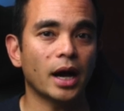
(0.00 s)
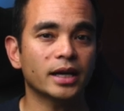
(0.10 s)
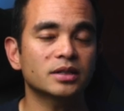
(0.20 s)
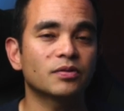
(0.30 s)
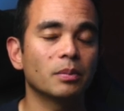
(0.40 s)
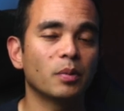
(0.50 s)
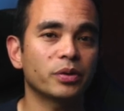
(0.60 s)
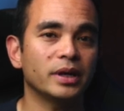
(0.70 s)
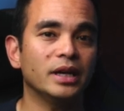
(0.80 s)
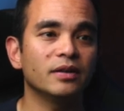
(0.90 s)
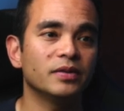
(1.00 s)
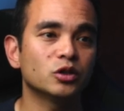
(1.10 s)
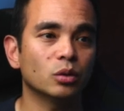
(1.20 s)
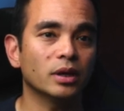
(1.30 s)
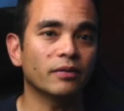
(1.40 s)
I guess, from both the
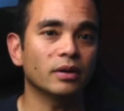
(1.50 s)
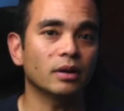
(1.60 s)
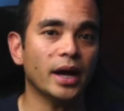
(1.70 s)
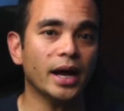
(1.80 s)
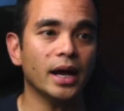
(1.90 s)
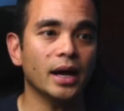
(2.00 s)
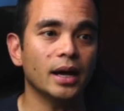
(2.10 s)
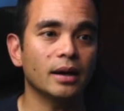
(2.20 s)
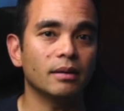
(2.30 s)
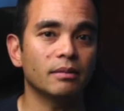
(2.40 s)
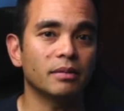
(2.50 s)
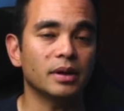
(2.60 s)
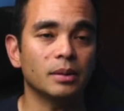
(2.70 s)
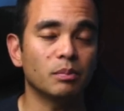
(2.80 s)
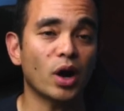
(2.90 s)
individual level and
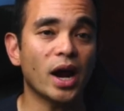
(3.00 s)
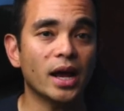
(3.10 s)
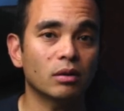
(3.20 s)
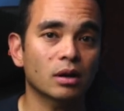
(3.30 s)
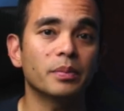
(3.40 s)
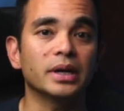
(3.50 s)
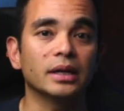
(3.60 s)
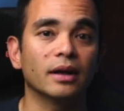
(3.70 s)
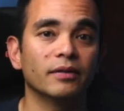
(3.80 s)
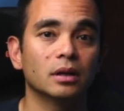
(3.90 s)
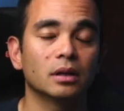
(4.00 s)
the brand or company